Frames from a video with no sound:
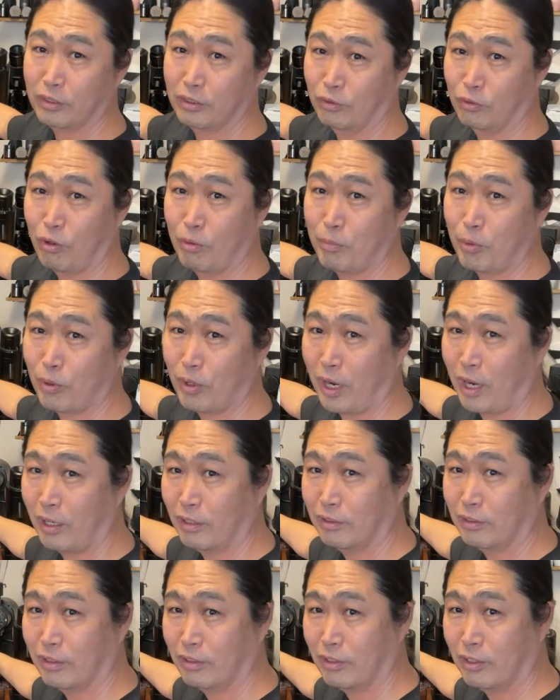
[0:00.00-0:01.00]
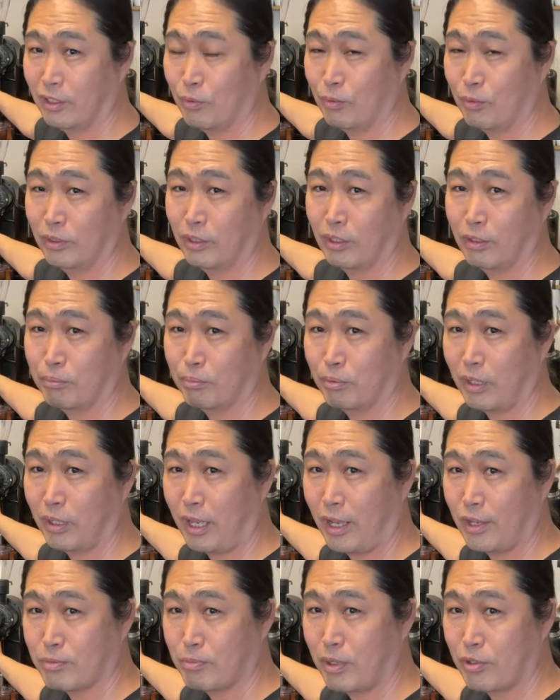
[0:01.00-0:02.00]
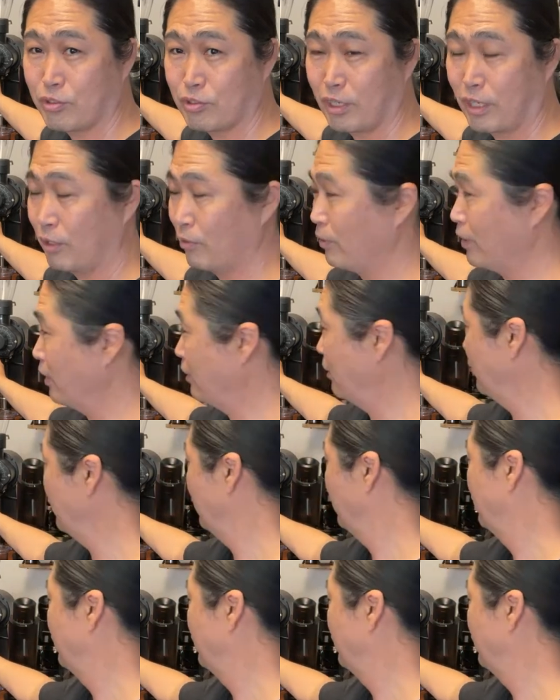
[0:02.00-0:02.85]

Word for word: no more RDT with the plasma generator,